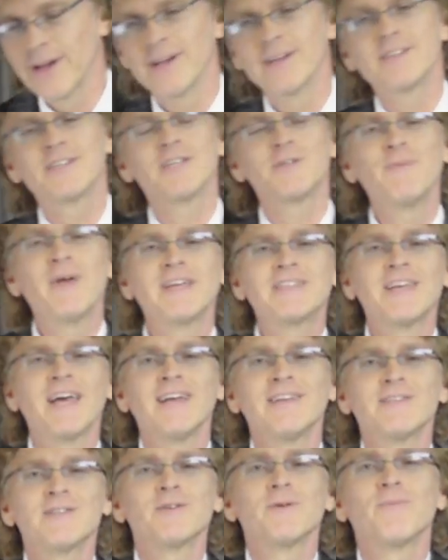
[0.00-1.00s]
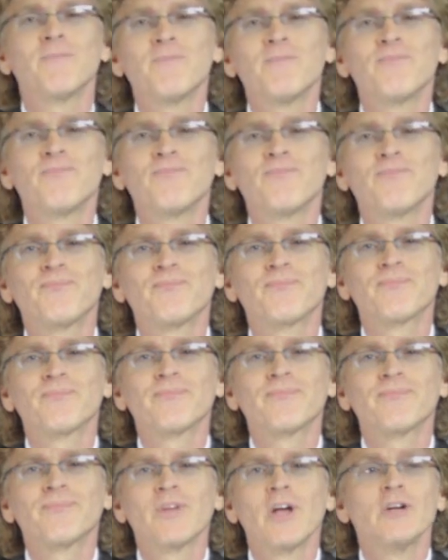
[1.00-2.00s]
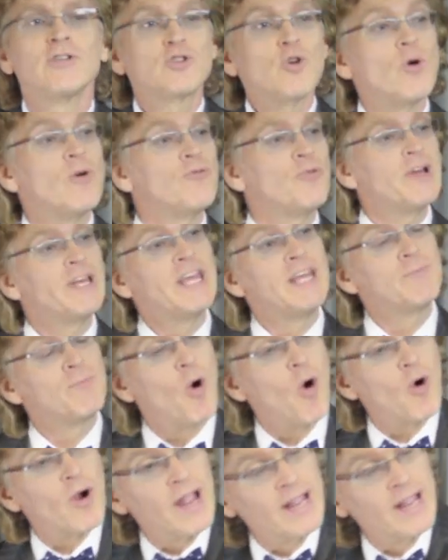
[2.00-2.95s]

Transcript: does this make sense so if we need more